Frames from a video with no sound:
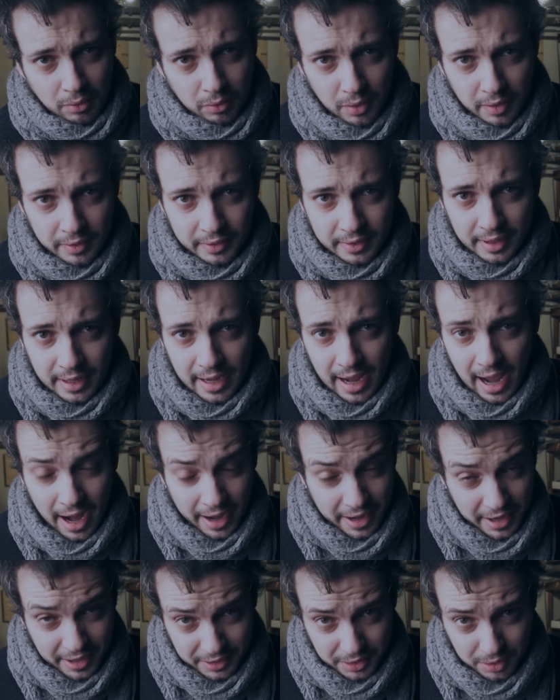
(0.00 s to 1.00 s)
with the
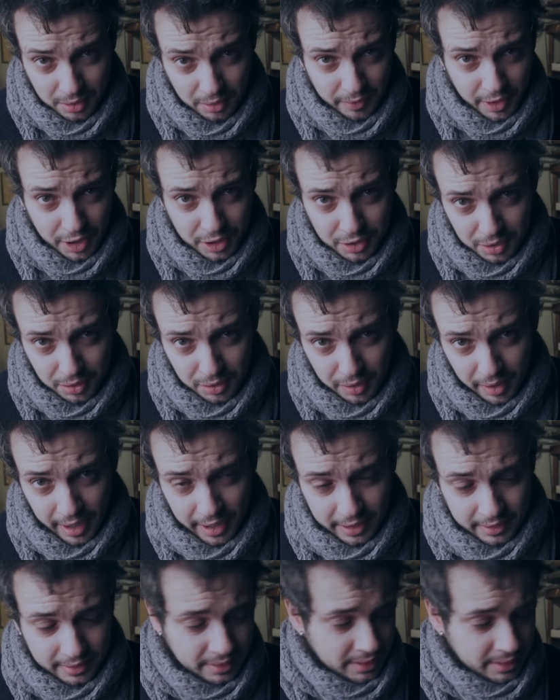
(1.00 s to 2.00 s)
highest conversion rate.